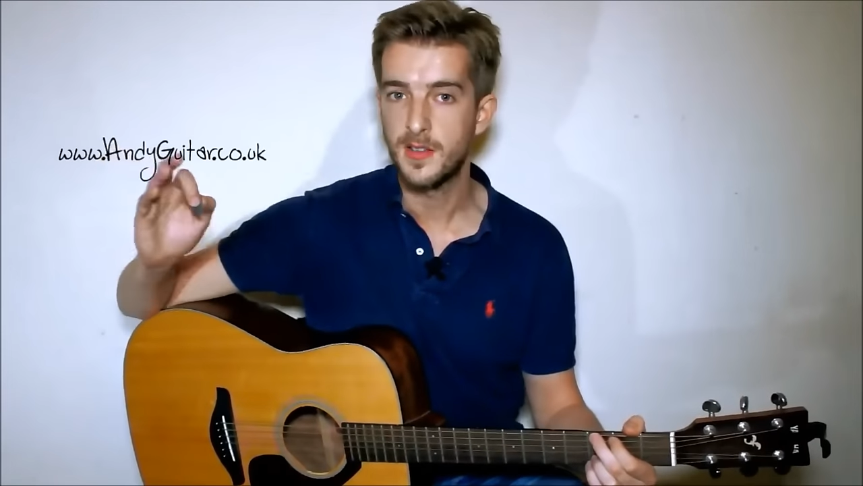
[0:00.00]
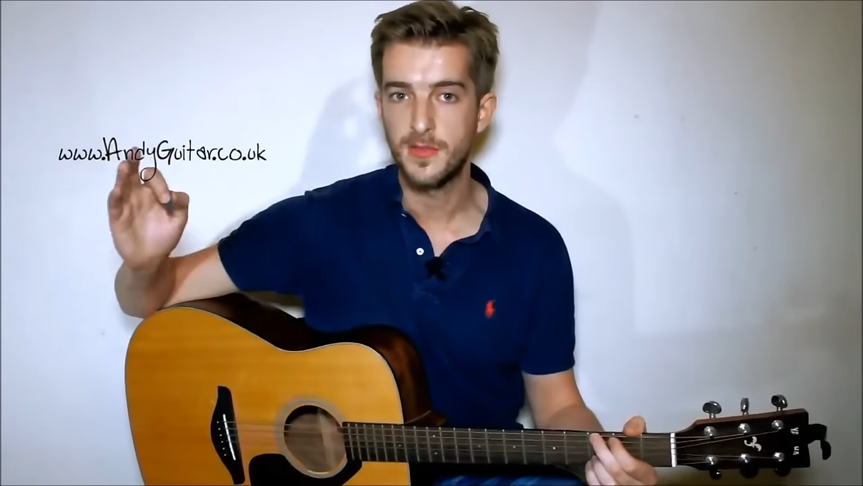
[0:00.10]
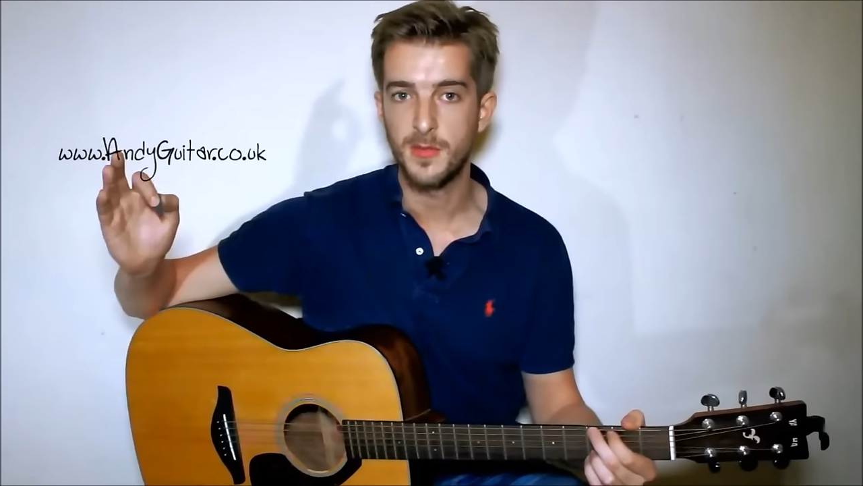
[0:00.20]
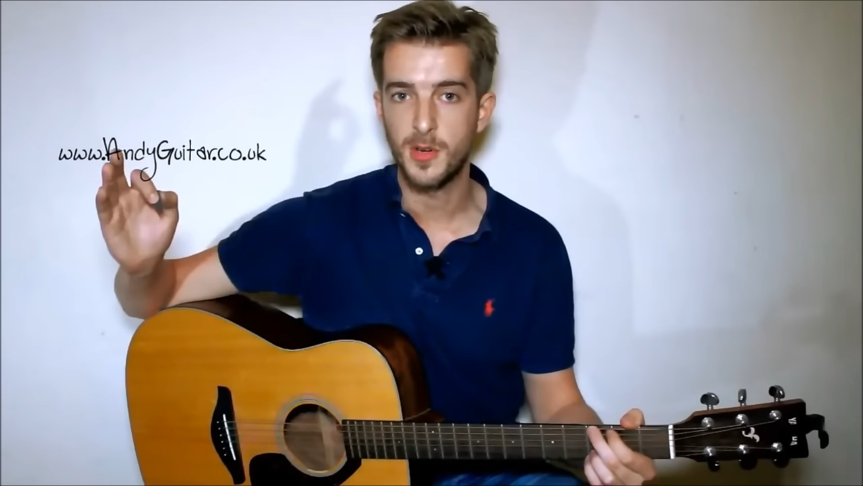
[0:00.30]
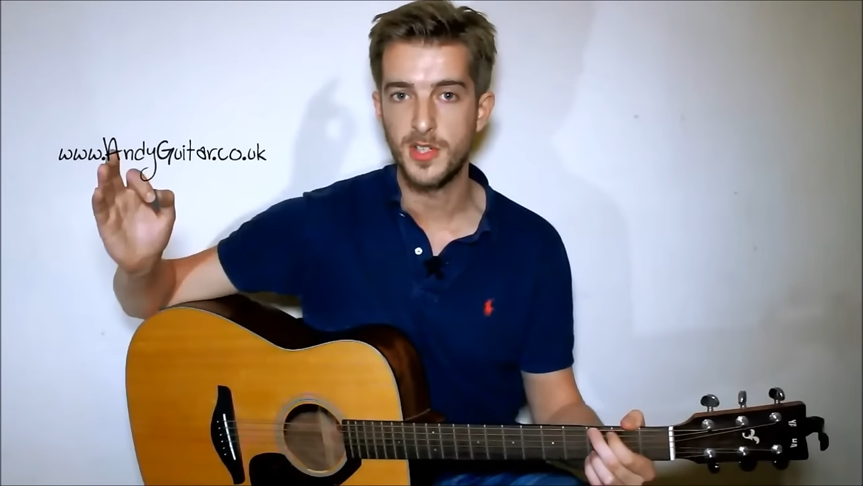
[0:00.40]

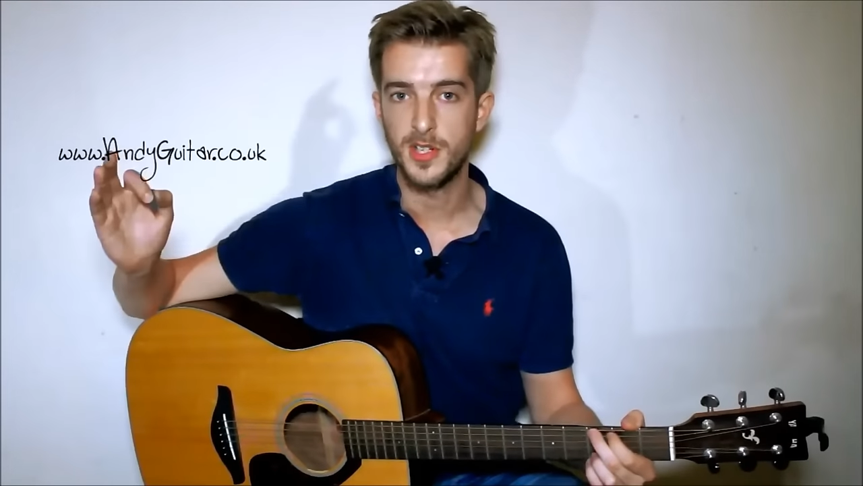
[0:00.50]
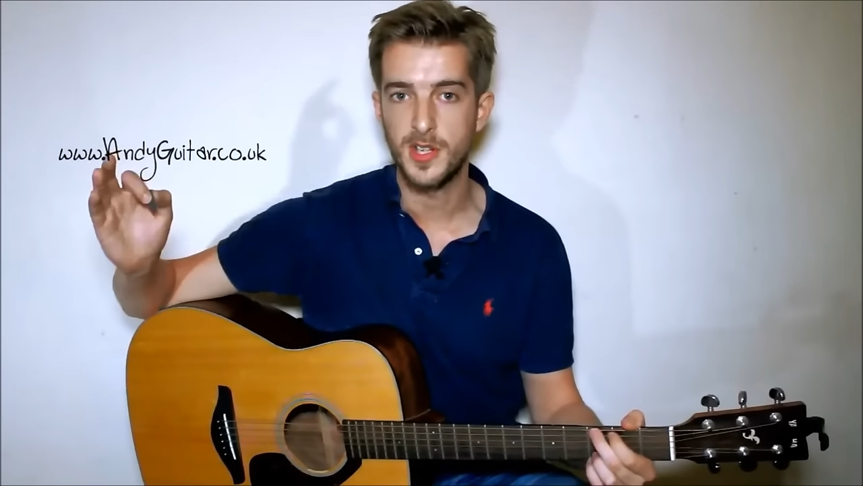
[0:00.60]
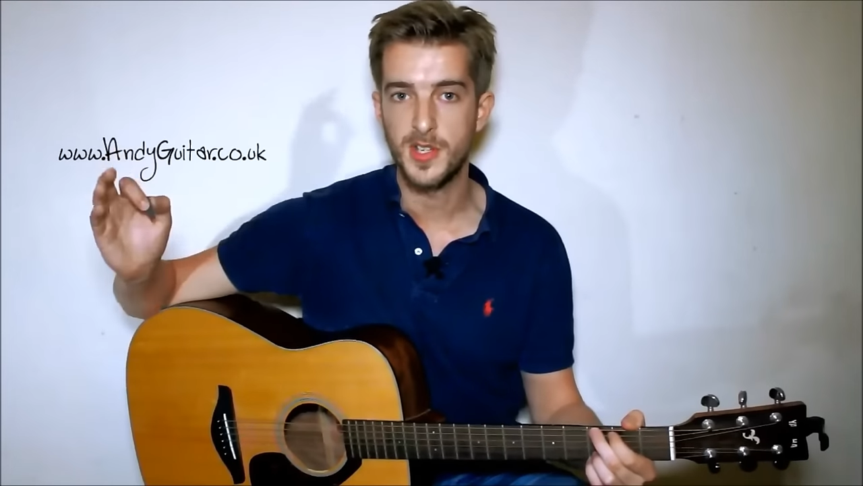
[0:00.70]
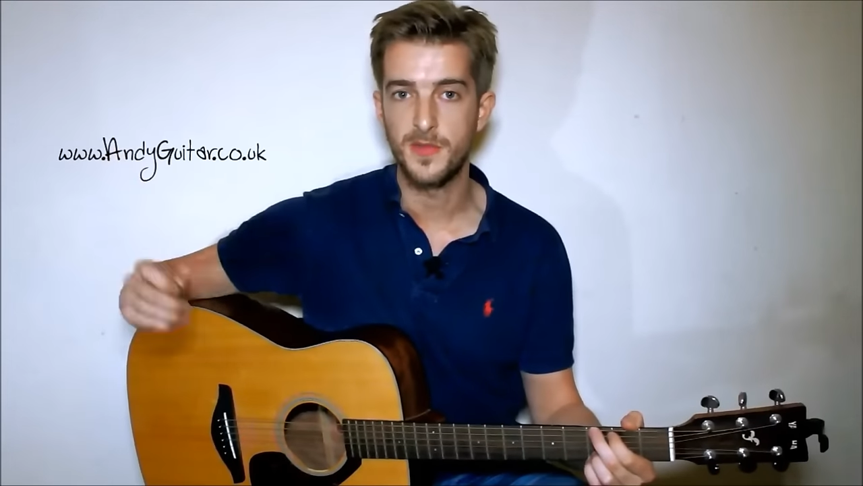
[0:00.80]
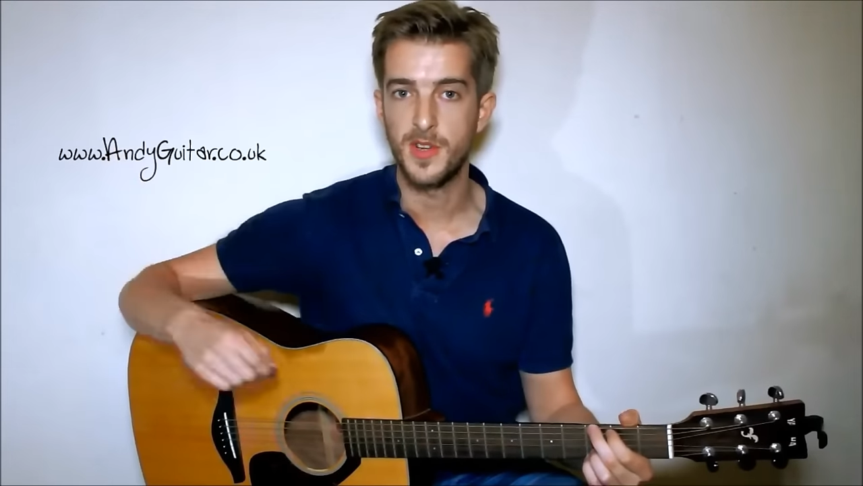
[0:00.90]
if you're watching
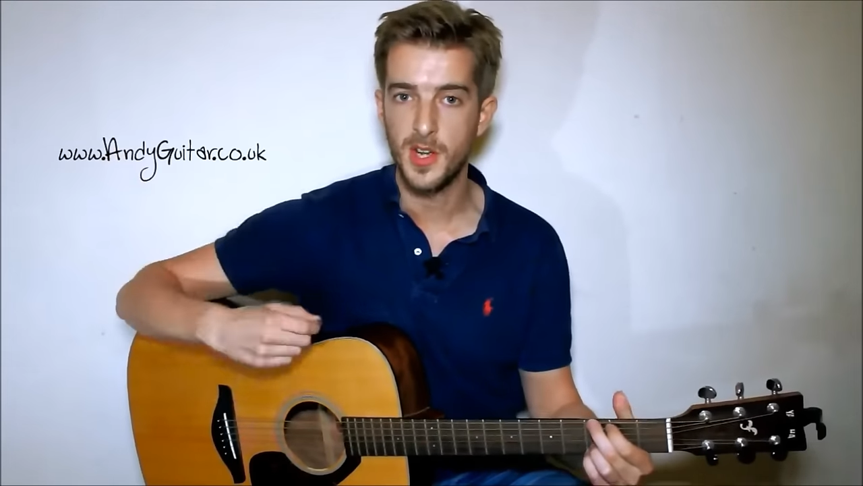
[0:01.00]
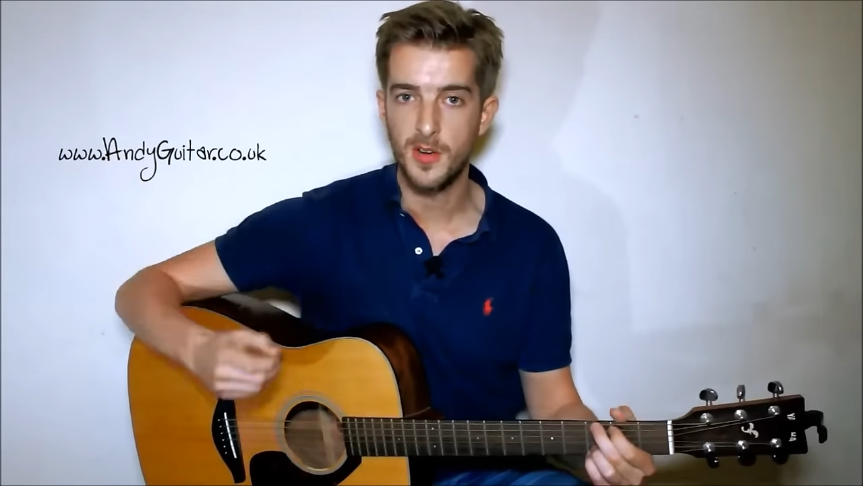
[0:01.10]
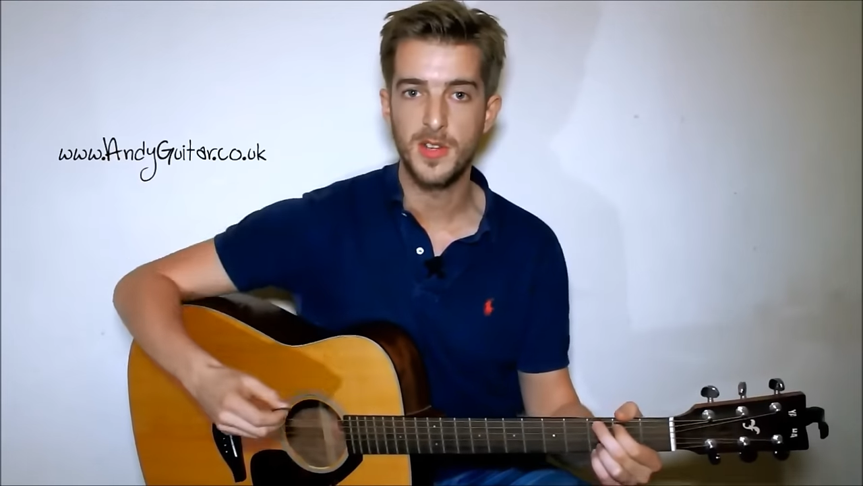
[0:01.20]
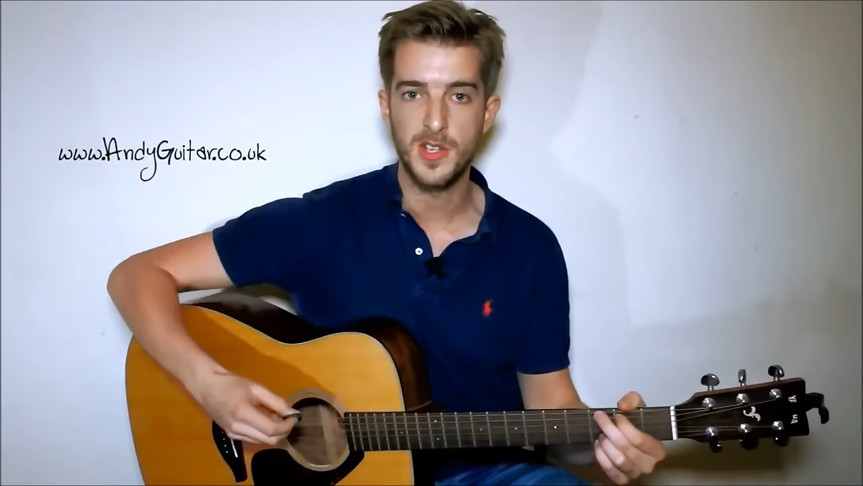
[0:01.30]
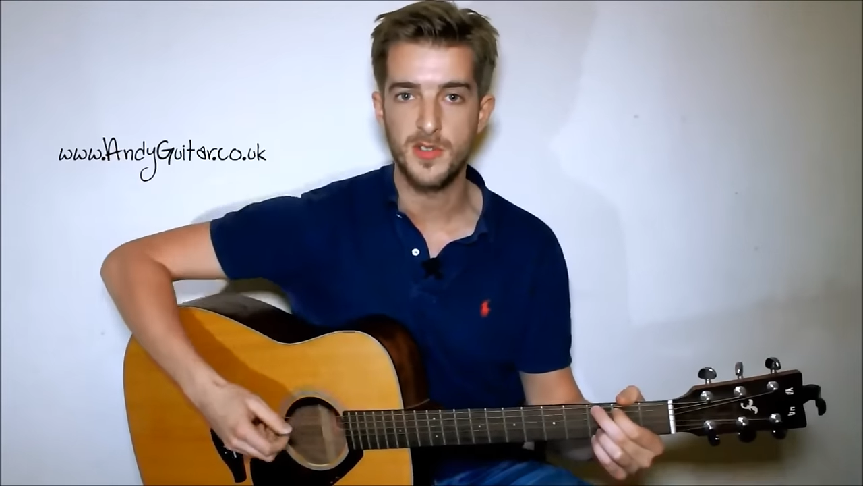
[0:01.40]
this
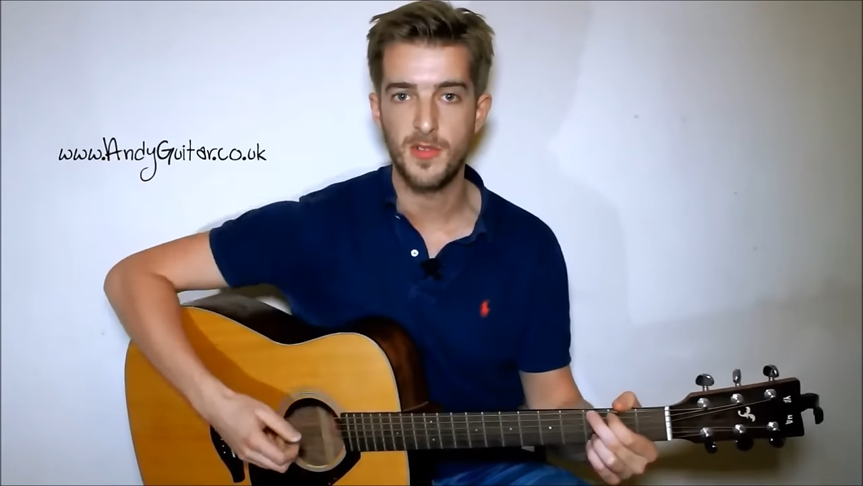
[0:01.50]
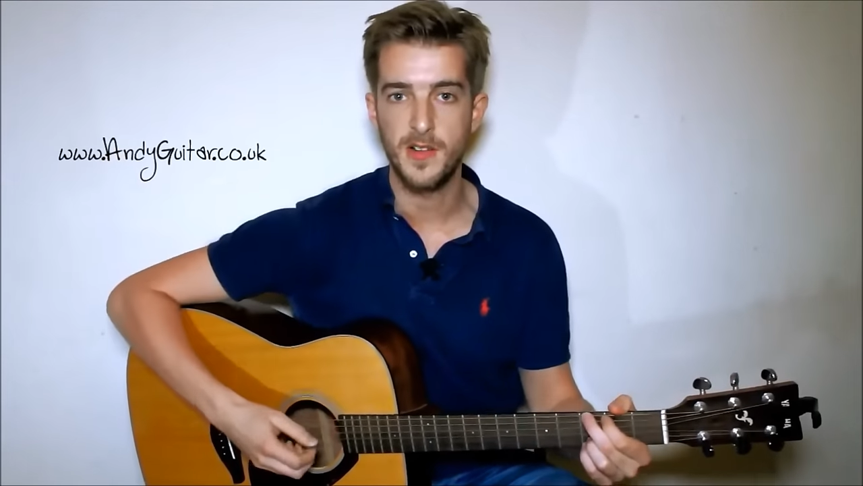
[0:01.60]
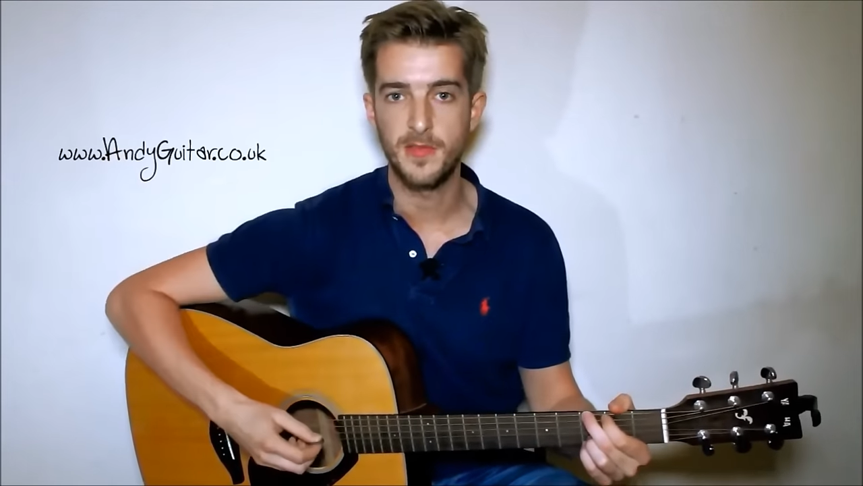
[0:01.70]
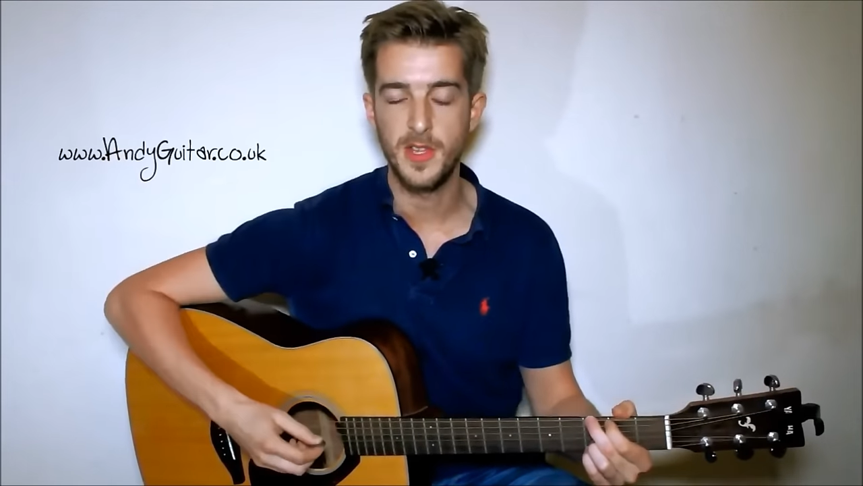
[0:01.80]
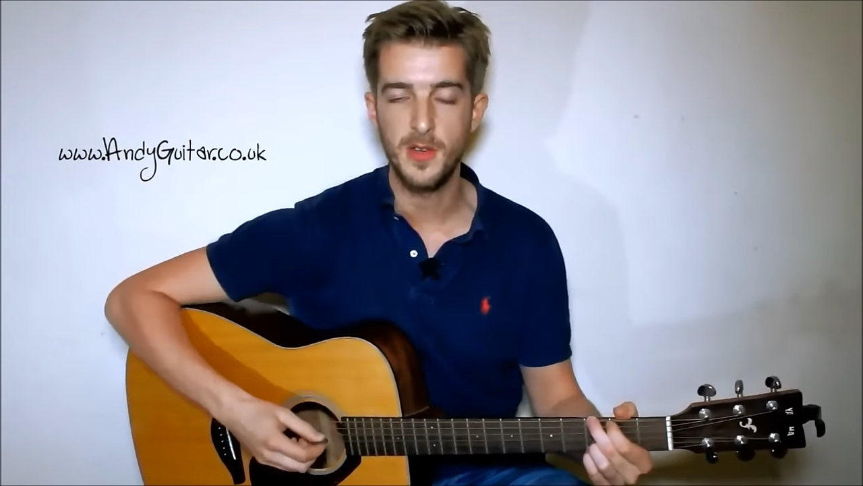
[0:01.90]
video and this is
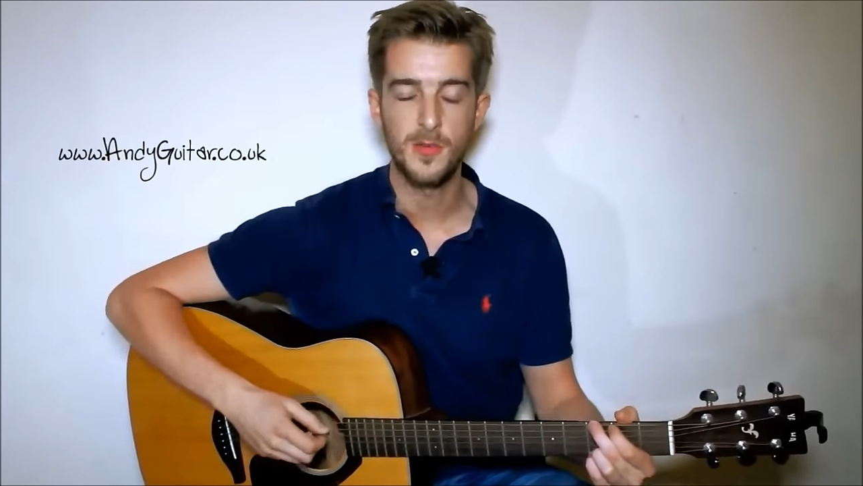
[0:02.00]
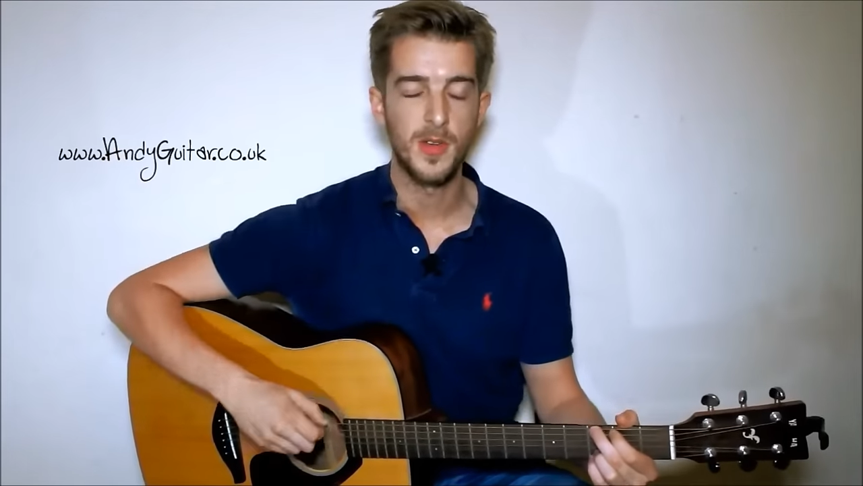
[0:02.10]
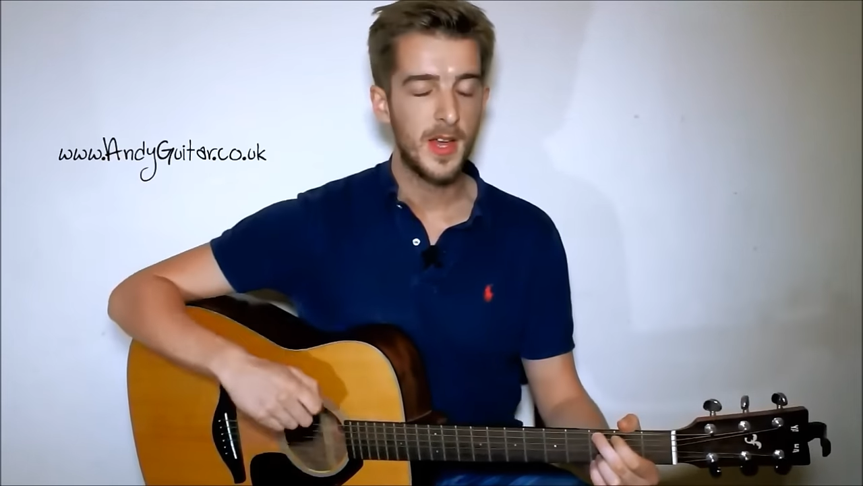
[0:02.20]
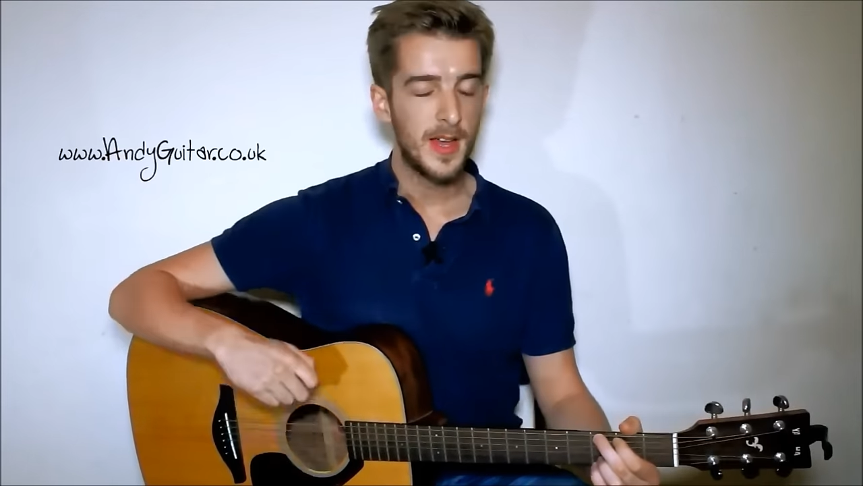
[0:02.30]
right for you.